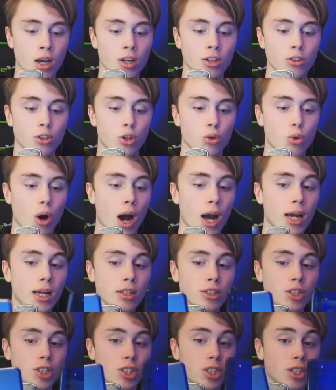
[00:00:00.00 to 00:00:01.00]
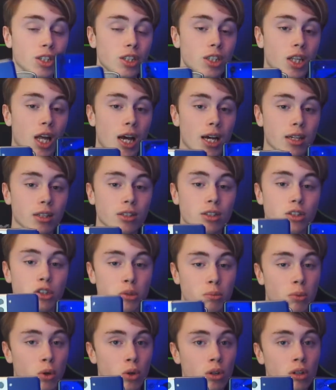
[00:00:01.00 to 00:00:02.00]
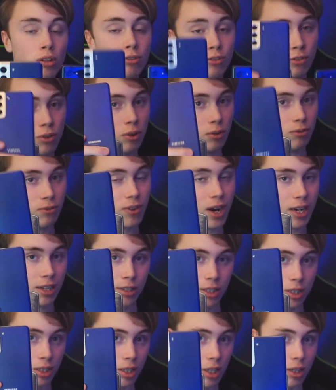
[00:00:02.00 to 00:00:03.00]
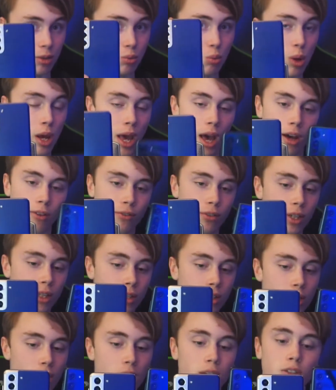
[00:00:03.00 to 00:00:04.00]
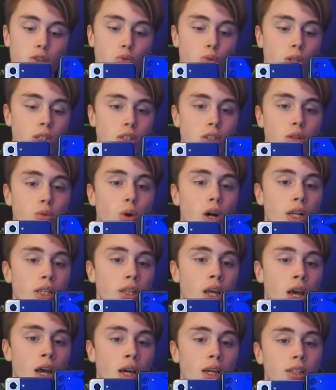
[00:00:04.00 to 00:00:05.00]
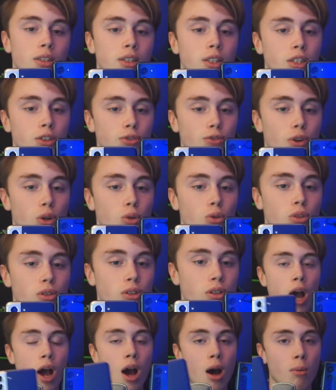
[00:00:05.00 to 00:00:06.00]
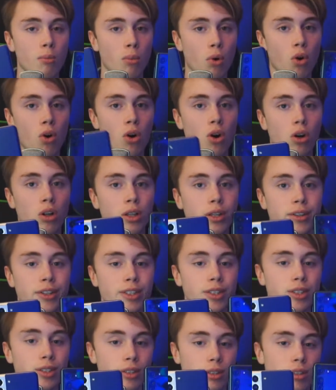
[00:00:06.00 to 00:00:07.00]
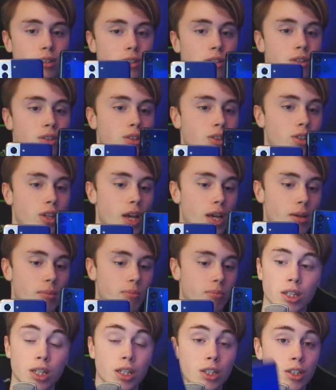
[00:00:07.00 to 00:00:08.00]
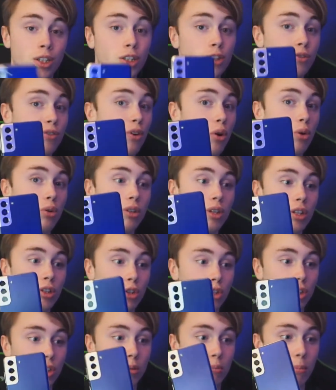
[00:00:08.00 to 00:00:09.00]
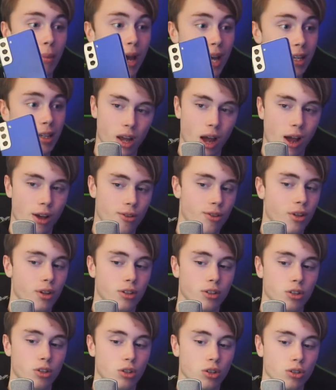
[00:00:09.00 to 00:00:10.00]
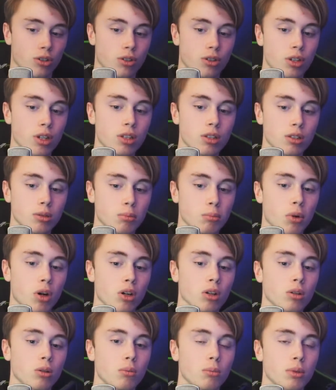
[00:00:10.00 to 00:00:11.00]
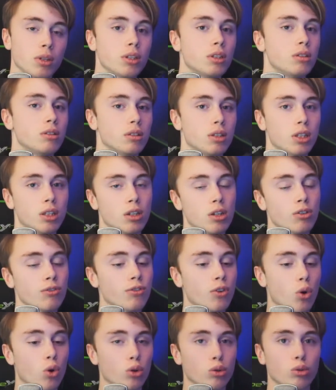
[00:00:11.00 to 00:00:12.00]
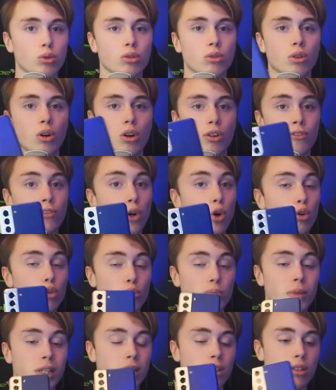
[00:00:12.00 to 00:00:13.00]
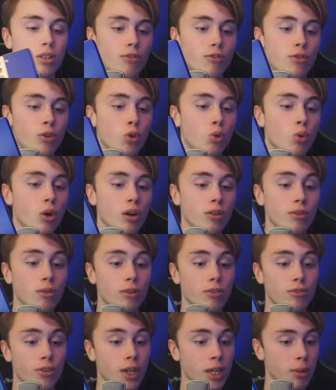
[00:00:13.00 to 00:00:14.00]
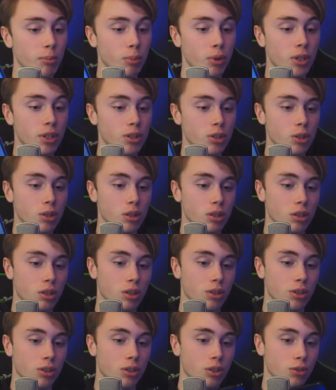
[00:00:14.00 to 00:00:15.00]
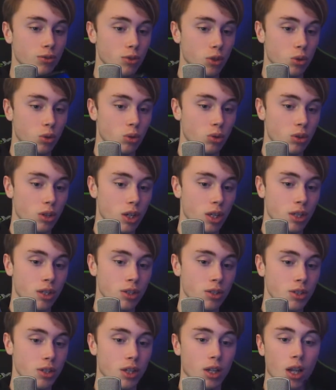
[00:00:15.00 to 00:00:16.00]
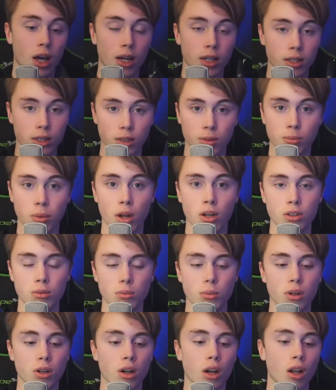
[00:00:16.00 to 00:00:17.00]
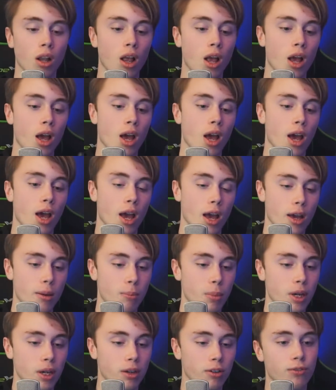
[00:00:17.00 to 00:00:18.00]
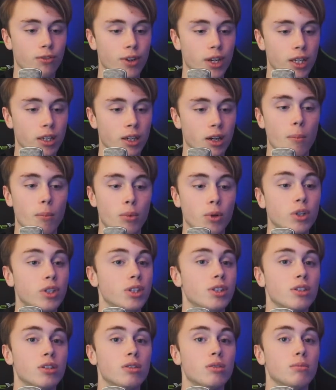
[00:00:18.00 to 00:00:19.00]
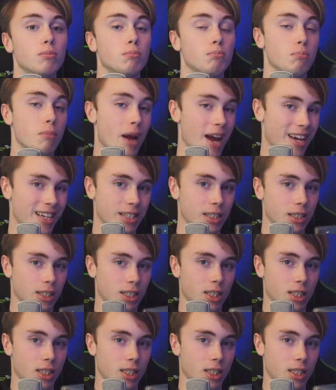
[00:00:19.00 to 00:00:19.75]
Though I still like the smaller form factor that we have in the S21, these phones are more or less the same. This phone is just matte. I think it's just this model, but it of course means fewer fingerprints, because this phone is, like the Plus model, a big fingerprint magnet.